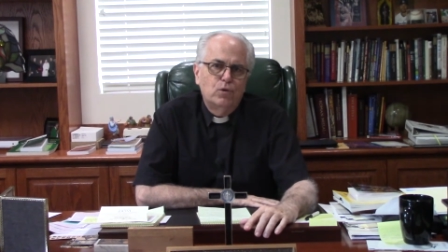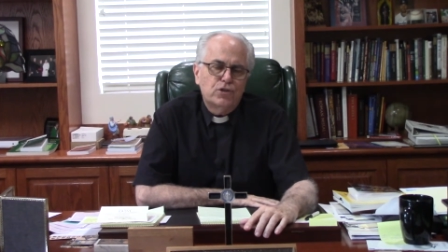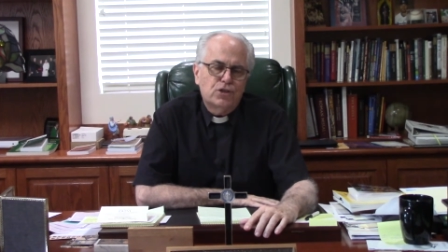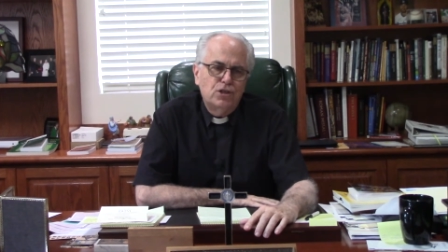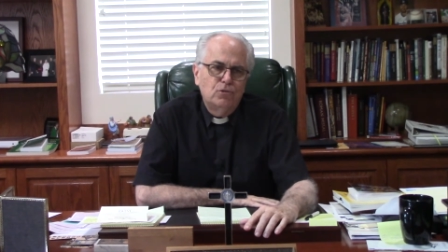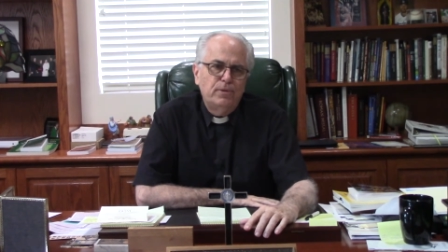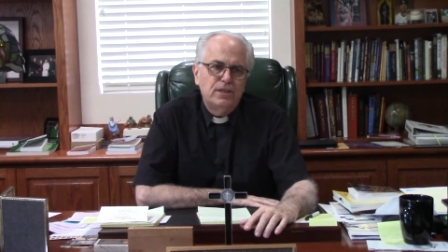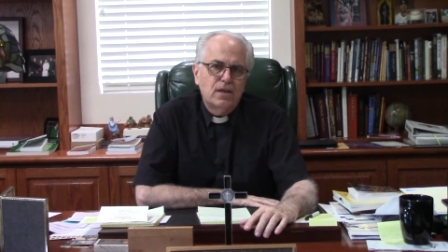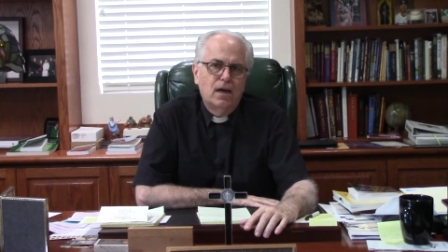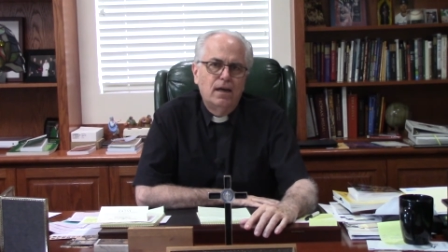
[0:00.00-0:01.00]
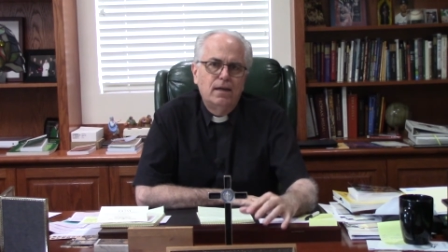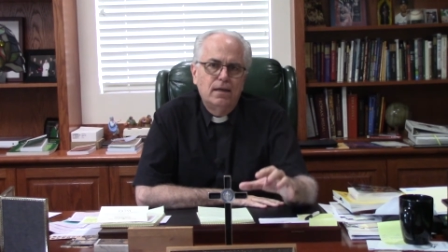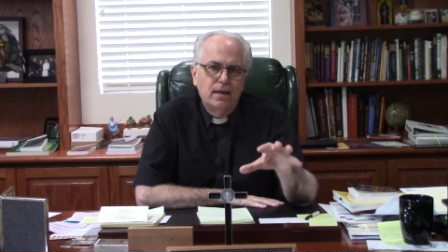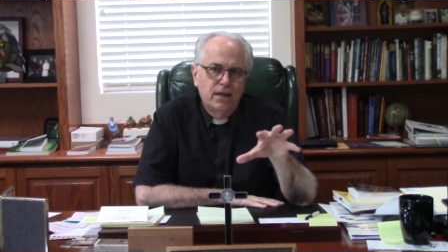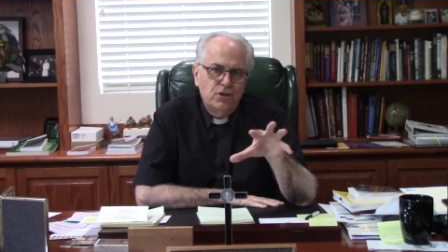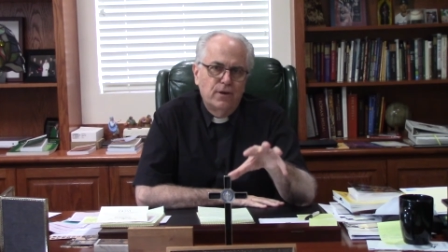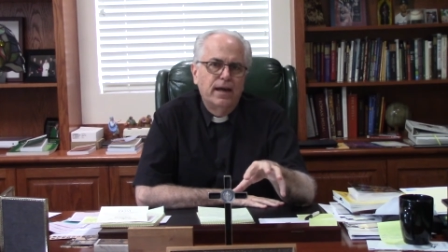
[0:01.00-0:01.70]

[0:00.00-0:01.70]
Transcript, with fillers: will still be done as you